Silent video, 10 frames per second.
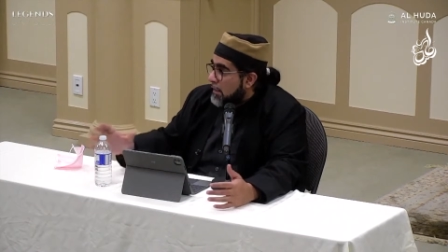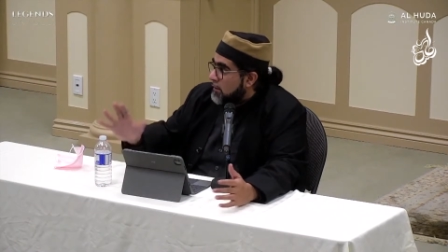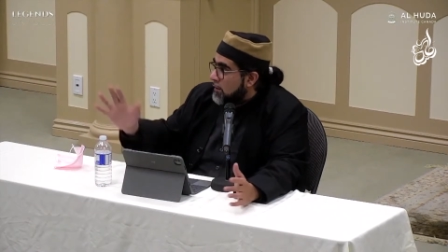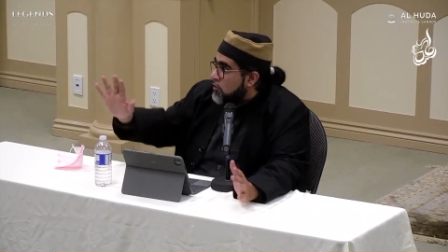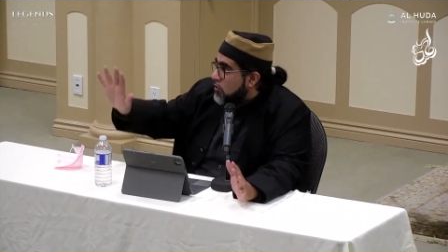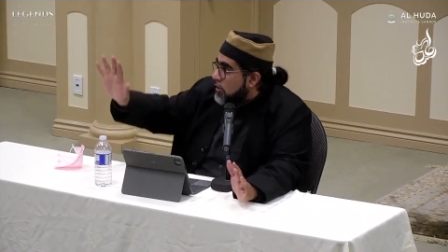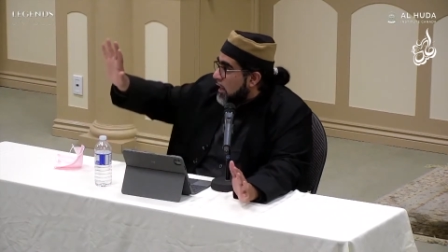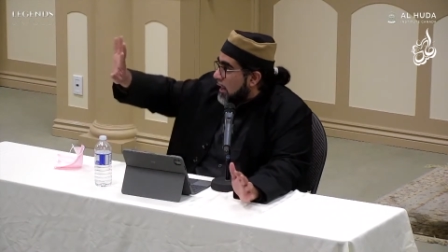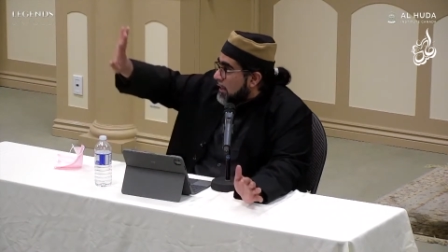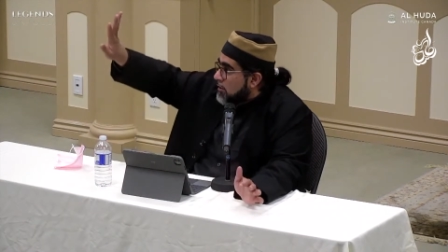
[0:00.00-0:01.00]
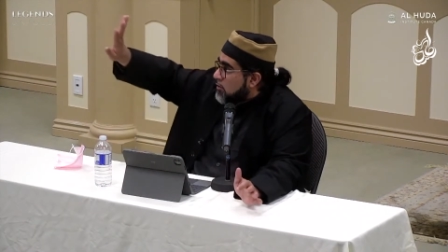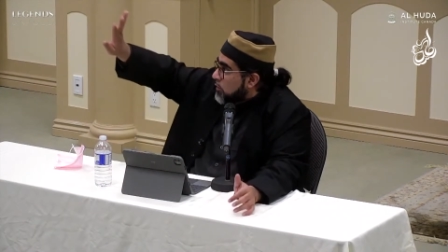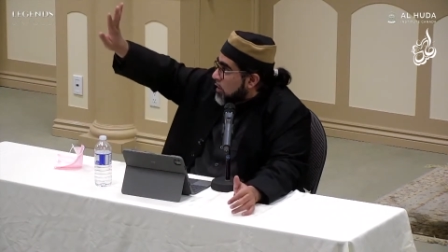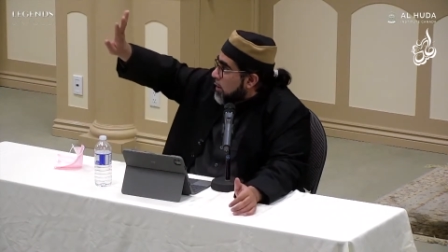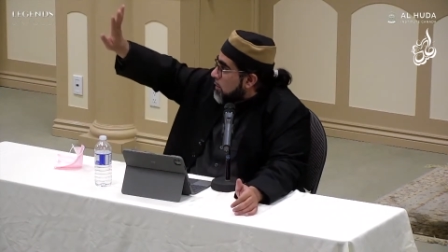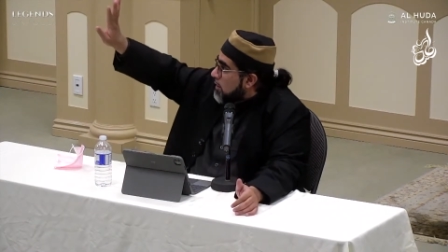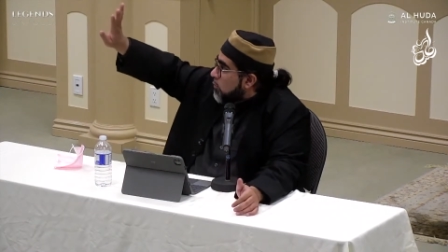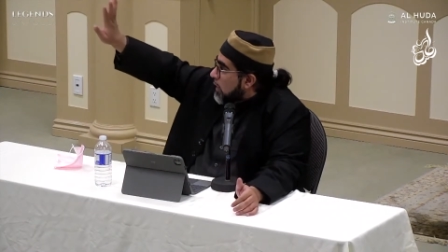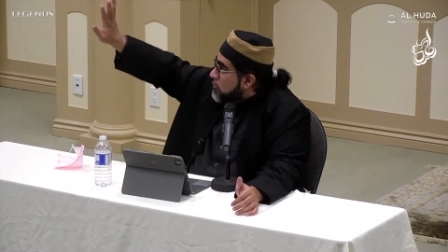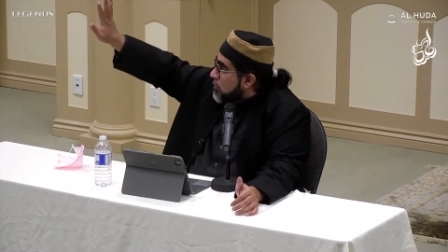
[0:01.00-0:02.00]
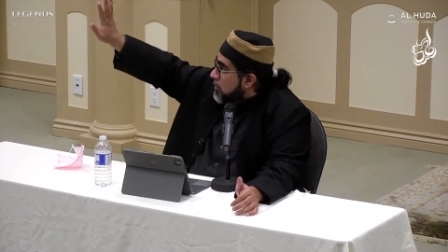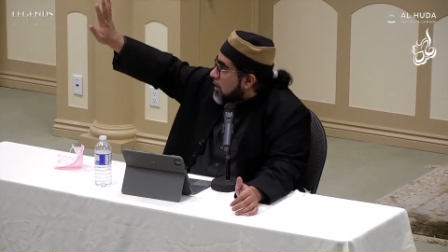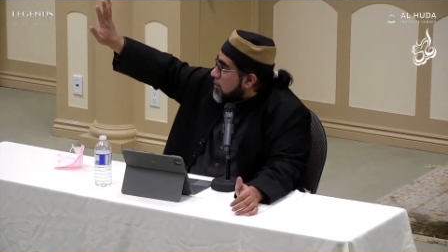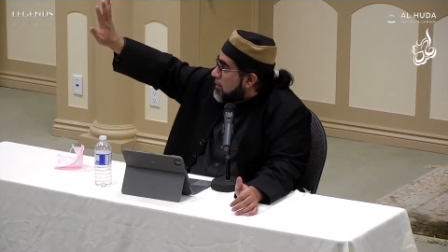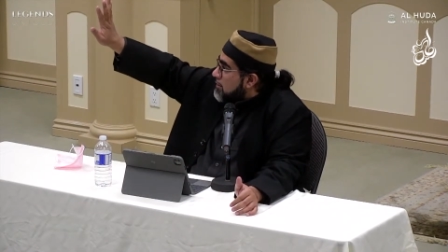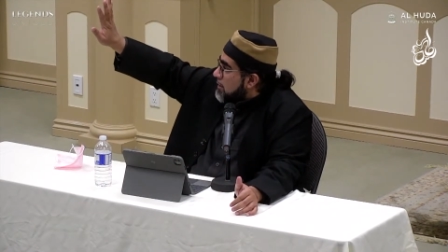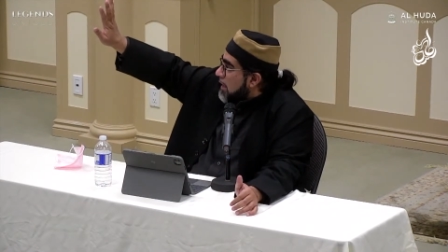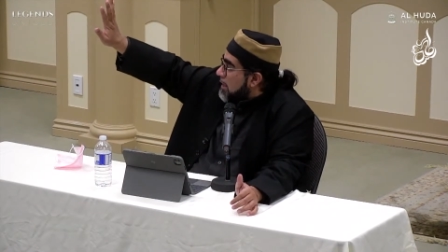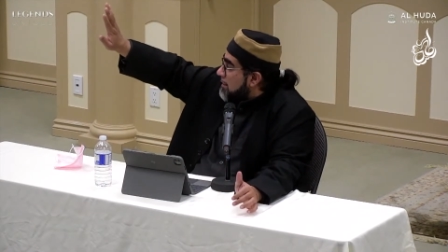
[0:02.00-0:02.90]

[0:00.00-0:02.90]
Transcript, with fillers: these like this is we're talking about in Western countries. Like